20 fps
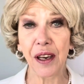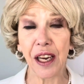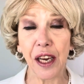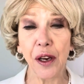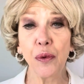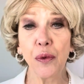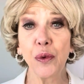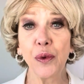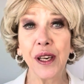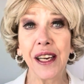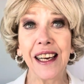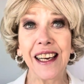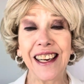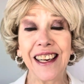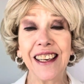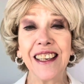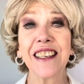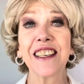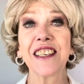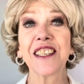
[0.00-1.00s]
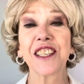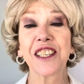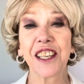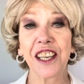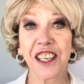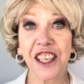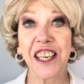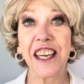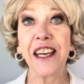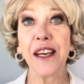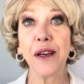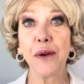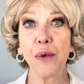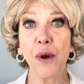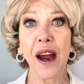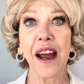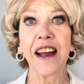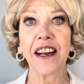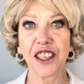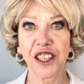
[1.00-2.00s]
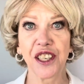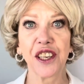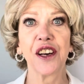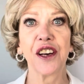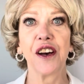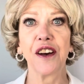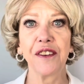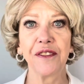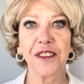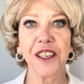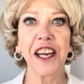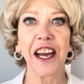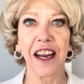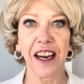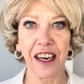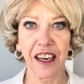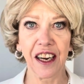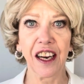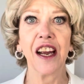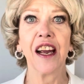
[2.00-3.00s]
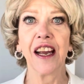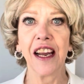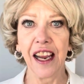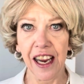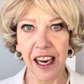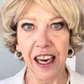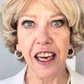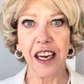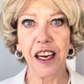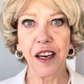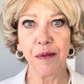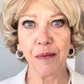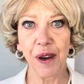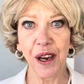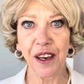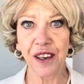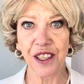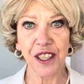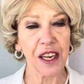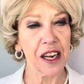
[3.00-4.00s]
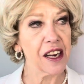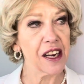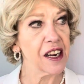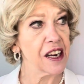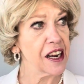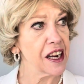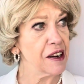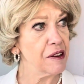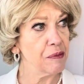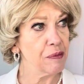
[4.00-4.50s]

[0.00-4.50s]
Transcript: it really is the T-Rex of tech emails. I